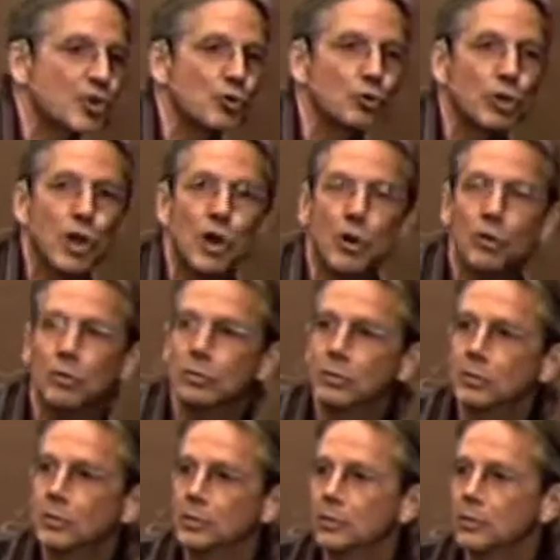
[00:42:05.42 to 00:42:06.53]
so low
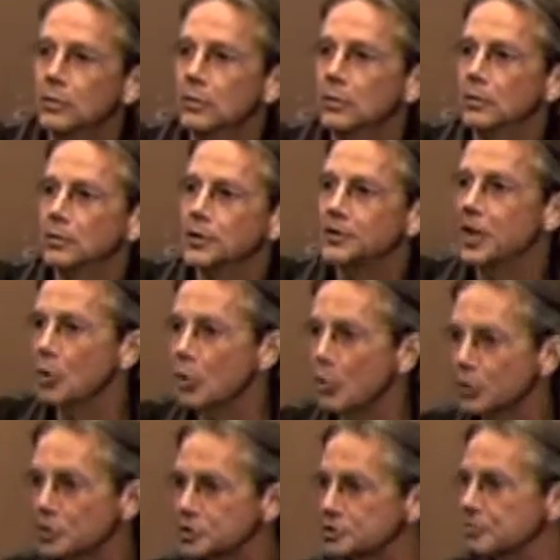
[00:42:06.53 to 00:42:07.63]
that they
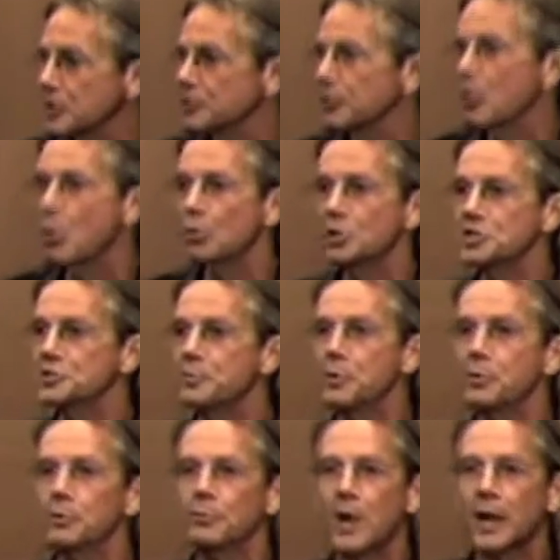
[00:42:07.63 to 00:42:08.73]
orchestrate the Holy
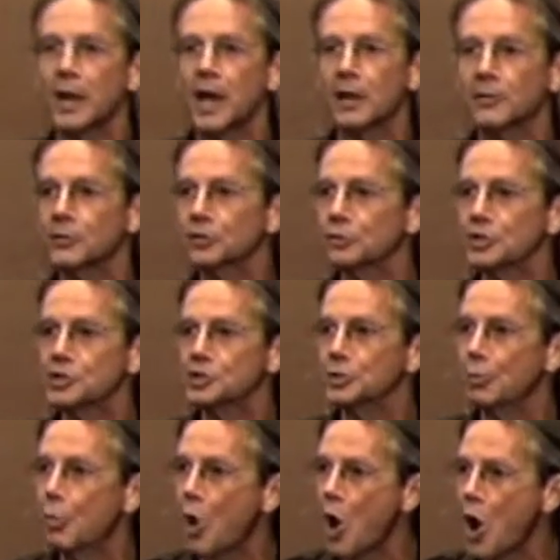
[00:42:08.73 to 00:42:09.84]
Spirit right out of their
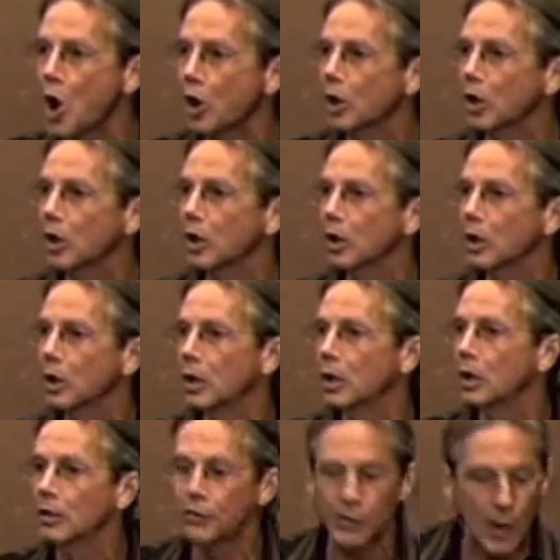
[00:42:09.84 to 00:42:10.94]
Christian walk.
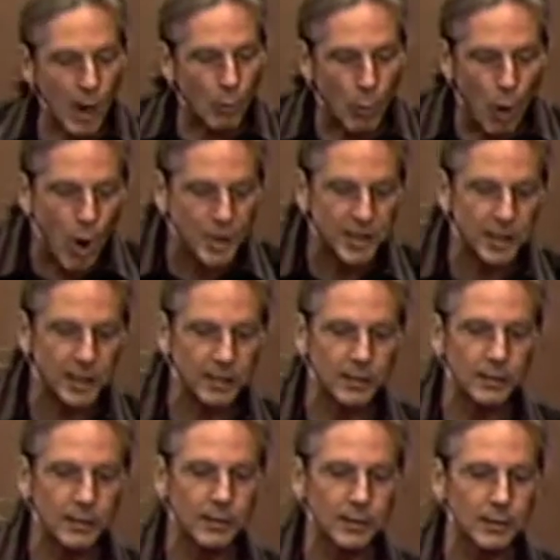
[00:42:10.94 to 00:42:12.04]
They're not
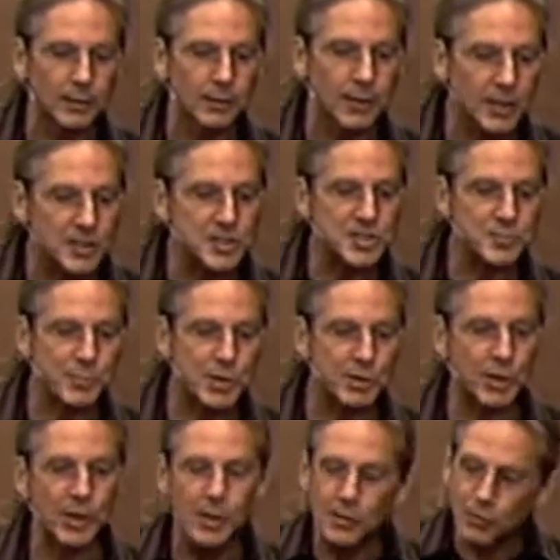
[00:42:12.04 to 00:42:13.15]
walking in the
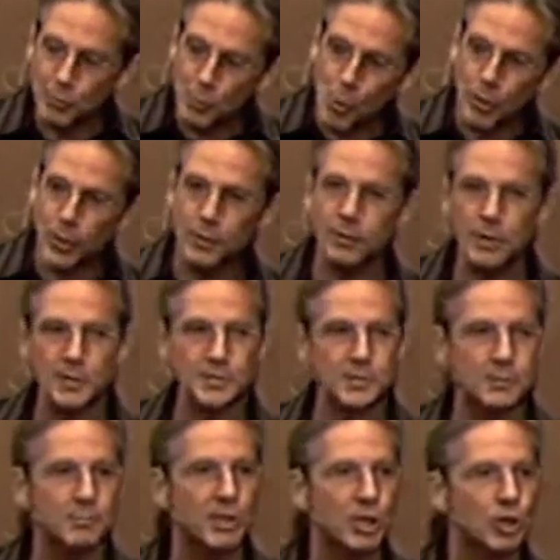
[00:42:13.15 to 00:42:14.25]
Spirit. They're more interested
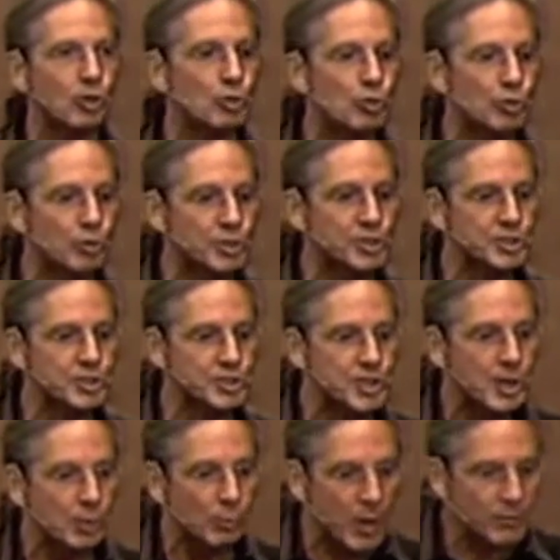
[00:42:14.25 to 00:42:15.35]
in being cool
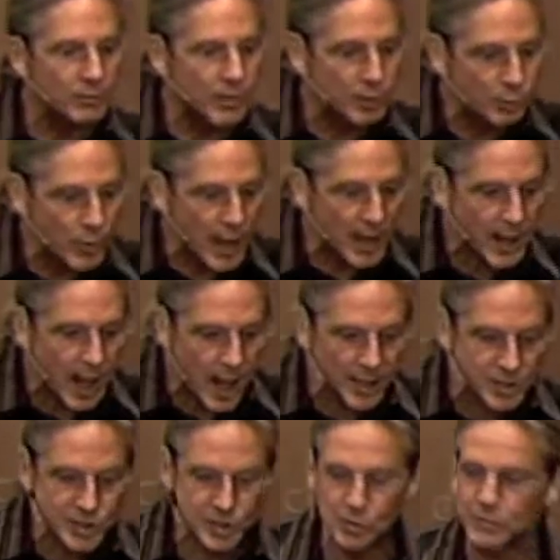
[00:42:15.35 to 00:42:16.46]
Christians rather than red hot
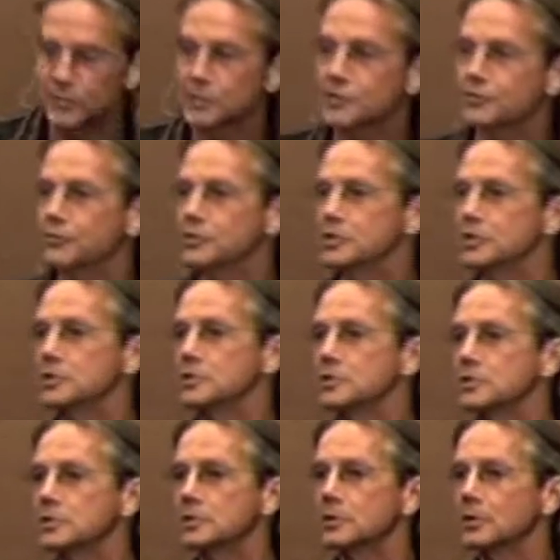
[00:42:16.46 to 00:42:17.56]
servants for Jesus.